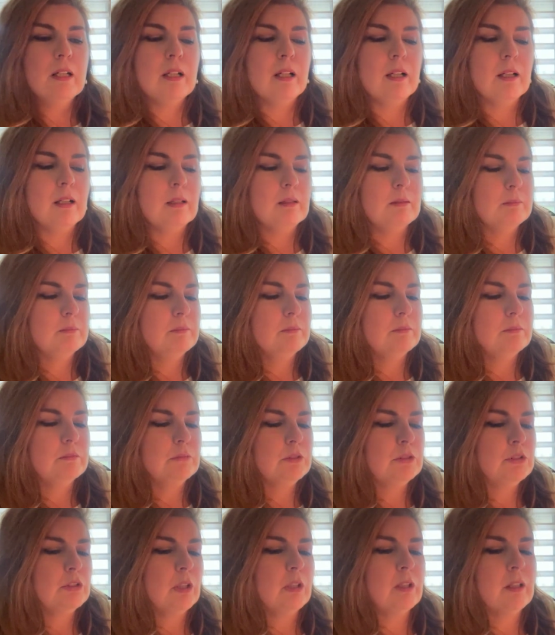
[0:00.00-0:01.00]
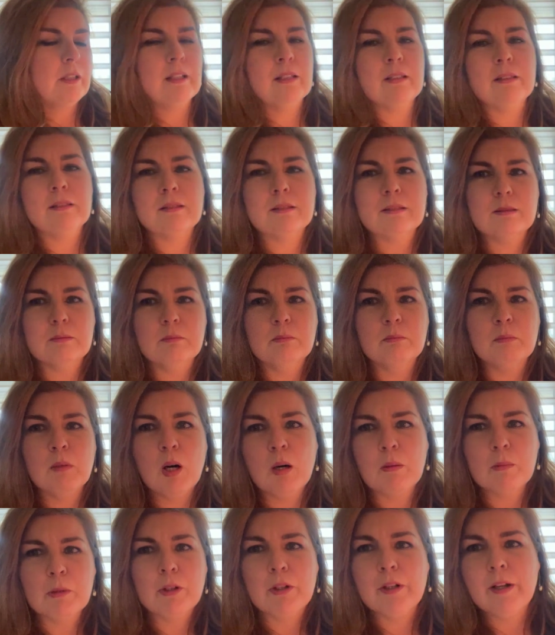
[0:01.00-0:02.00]
um, Johnny's
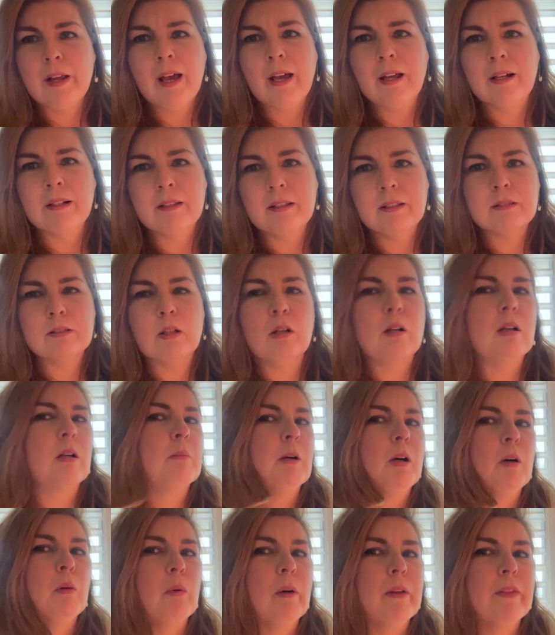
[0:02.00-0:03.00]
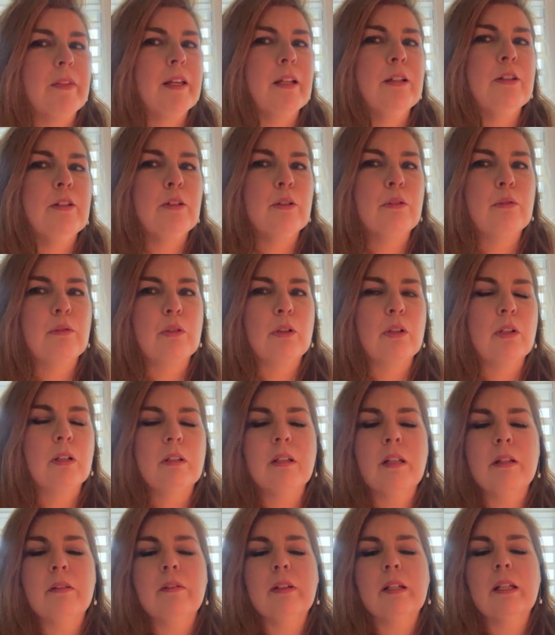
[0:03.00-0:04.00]
mom or dad could talk about what they do for a
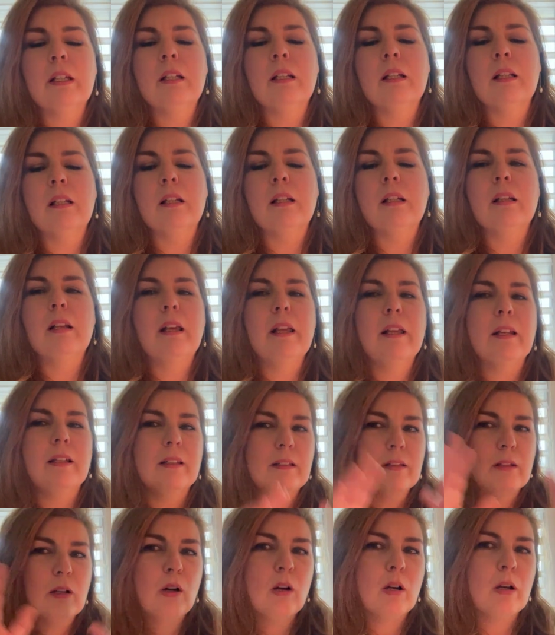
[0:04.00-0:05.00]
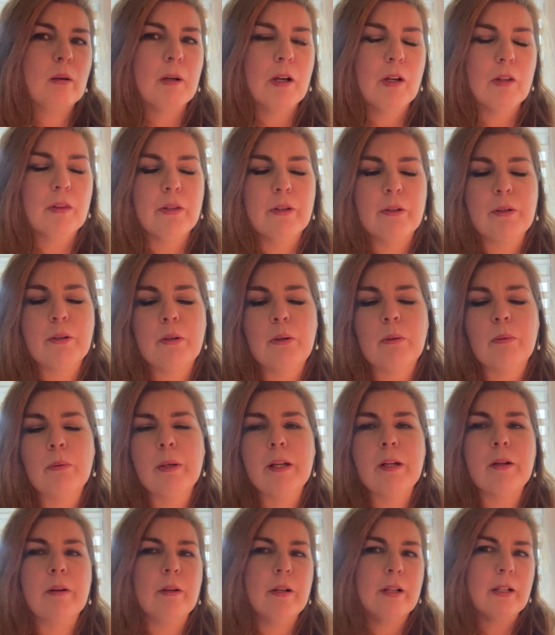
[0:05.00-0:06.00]
living and, and talk about their
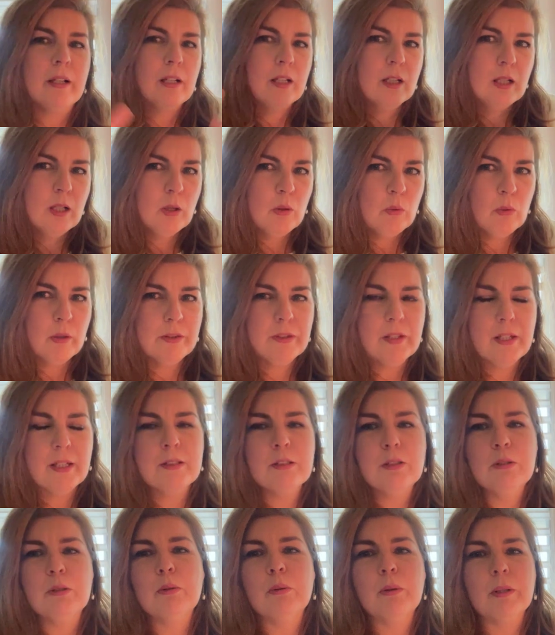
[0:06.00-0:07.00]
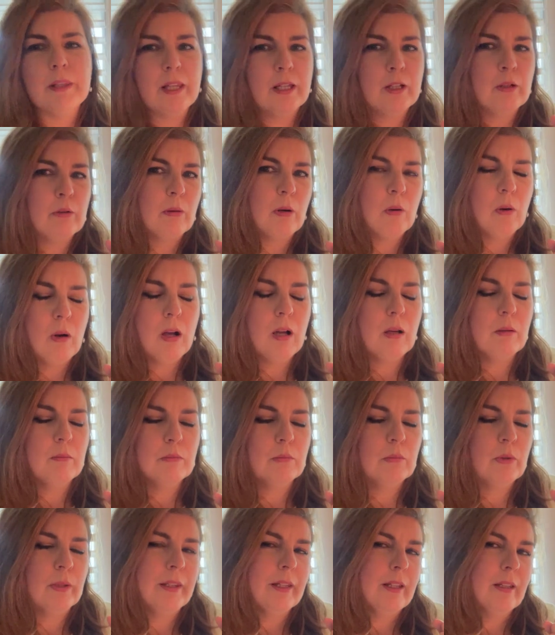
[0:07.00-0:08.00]
career and what they do when they grow
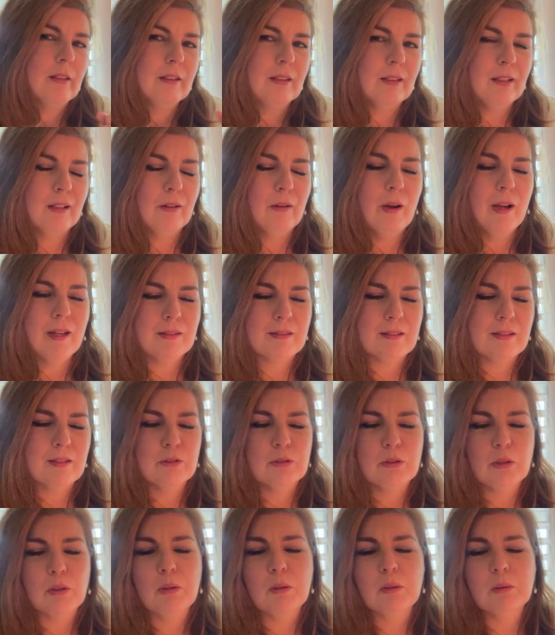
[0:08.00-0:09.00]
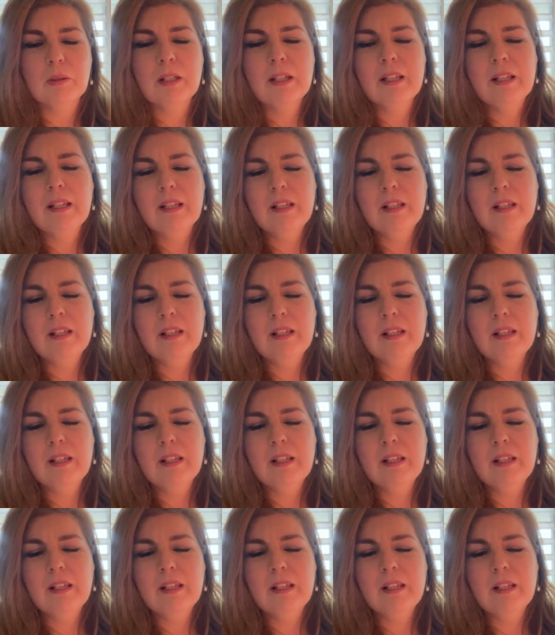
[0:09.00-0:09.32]
up, when they, you know, as an adult.